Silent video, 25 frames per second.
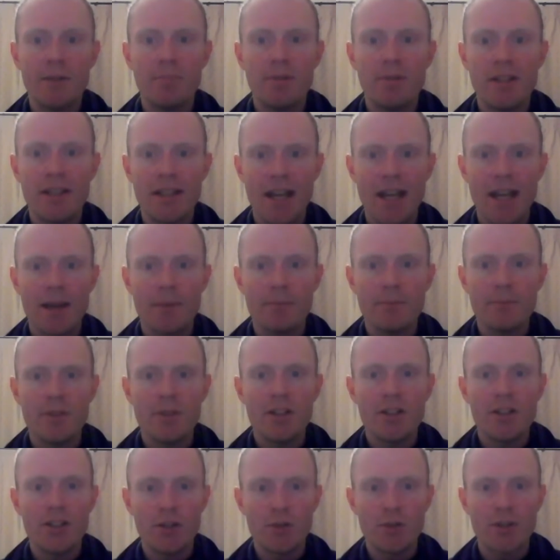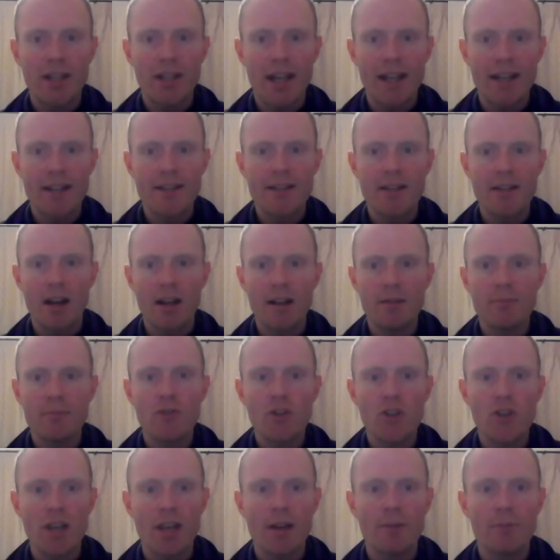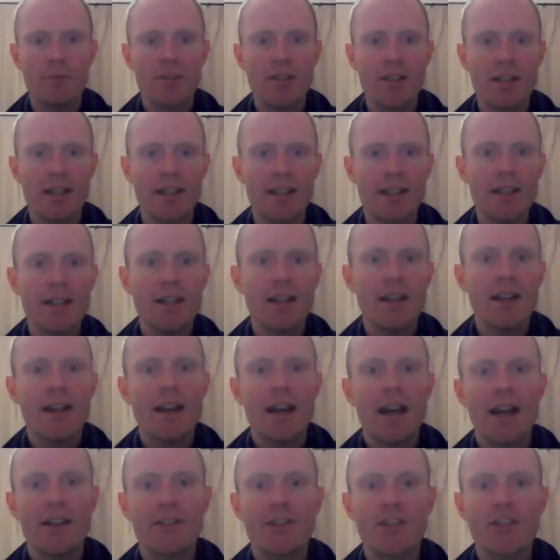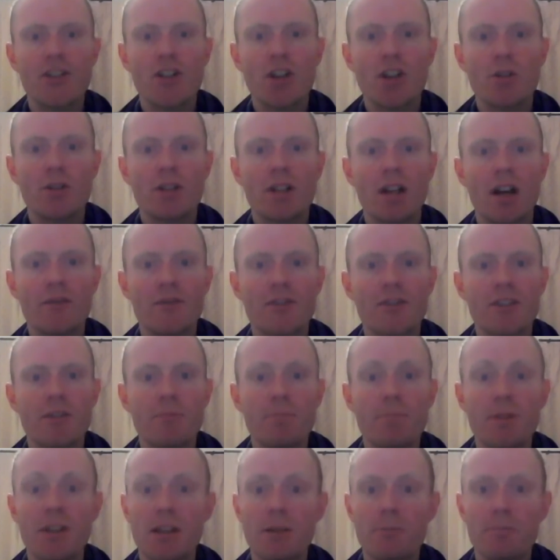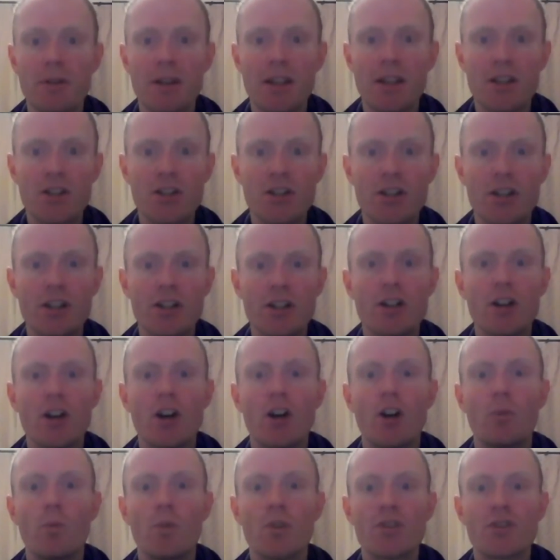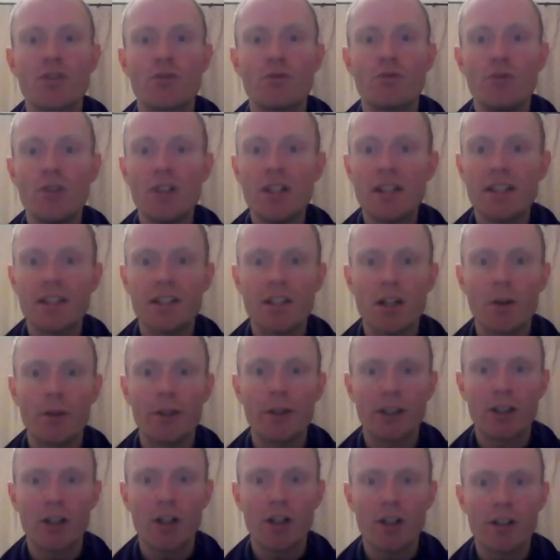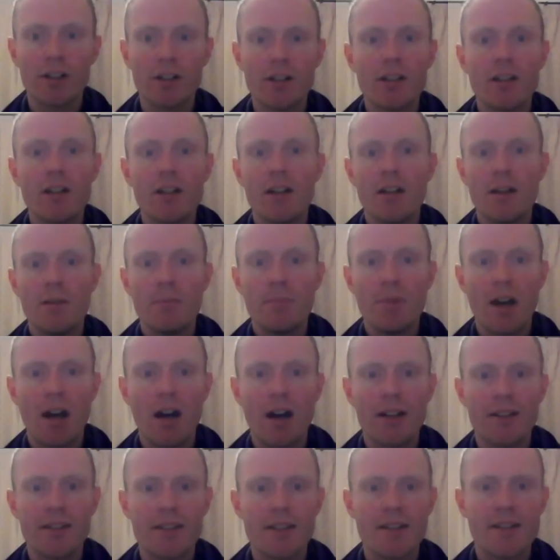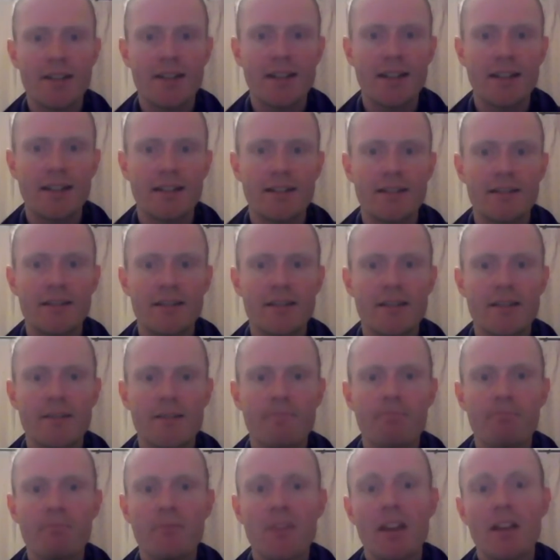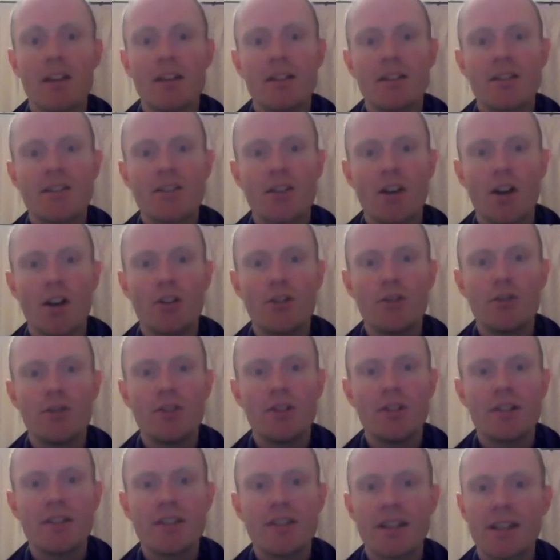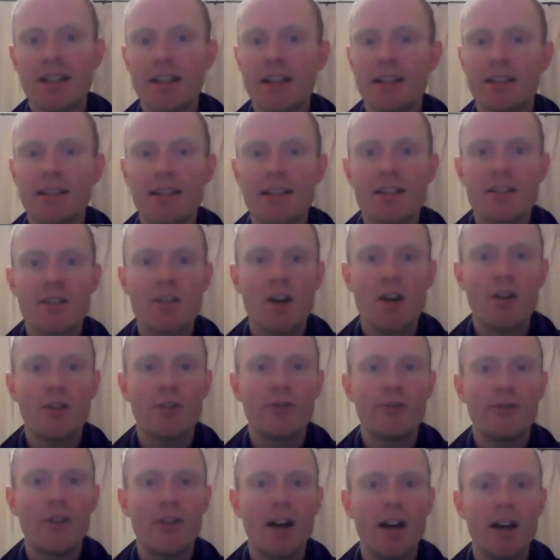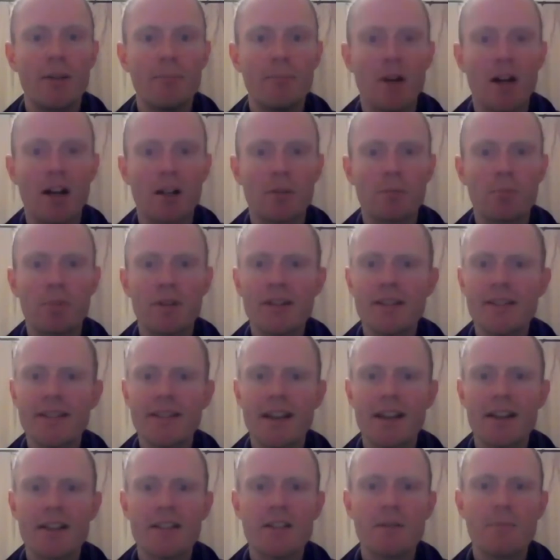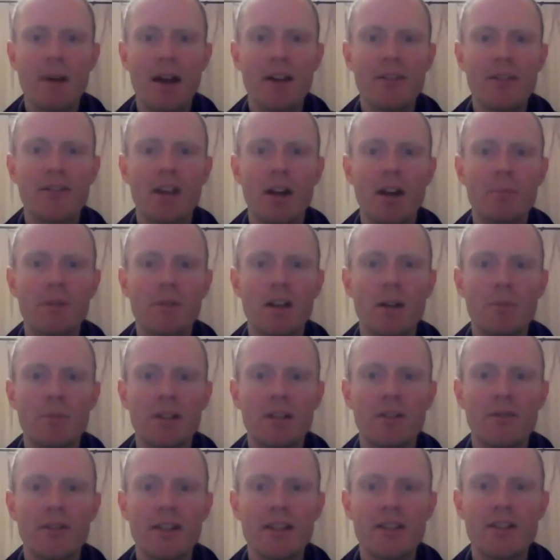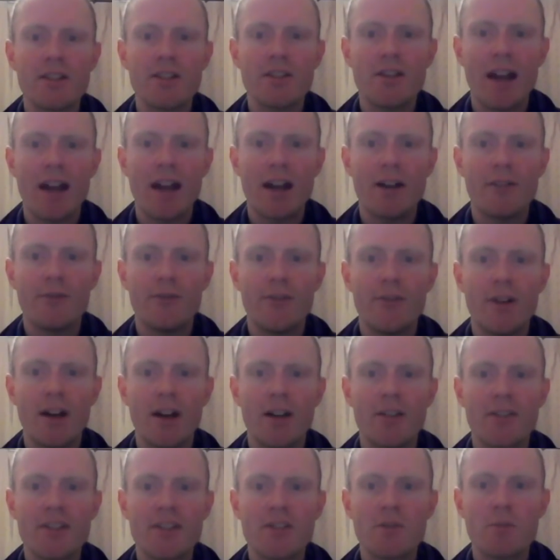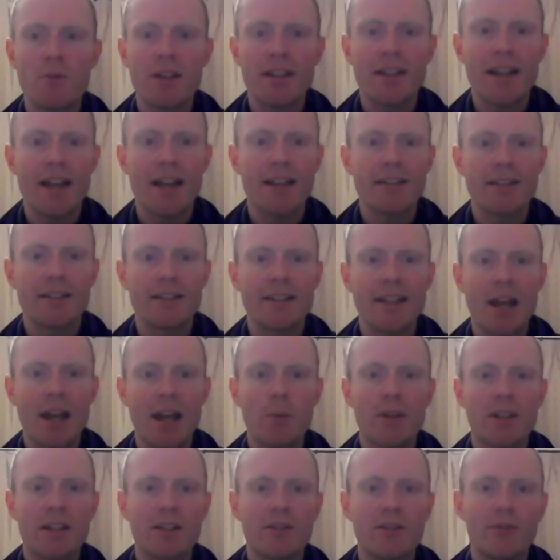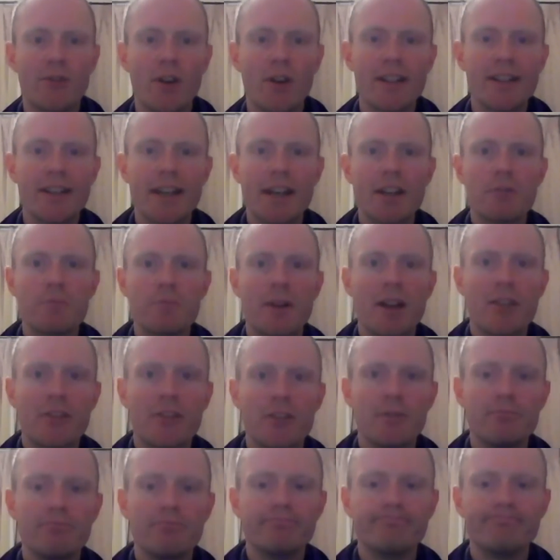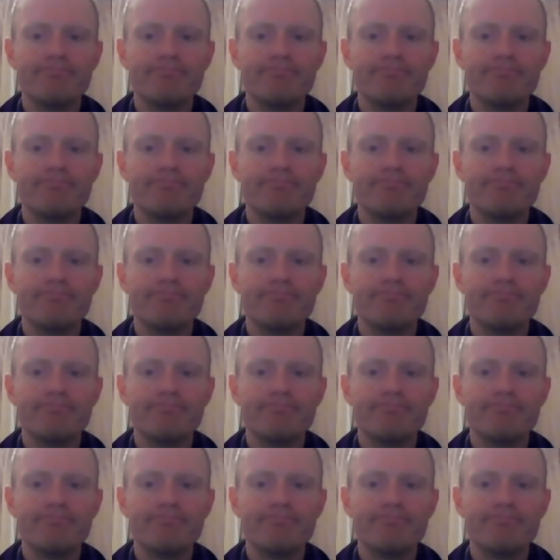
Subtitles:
p.m. UK time, GMT, and the show covers the bigger picture on what's really going on behind the scenes. So to kick things off, Mark, please tell us about the upcoming events you have this weekend and how we can find out about them.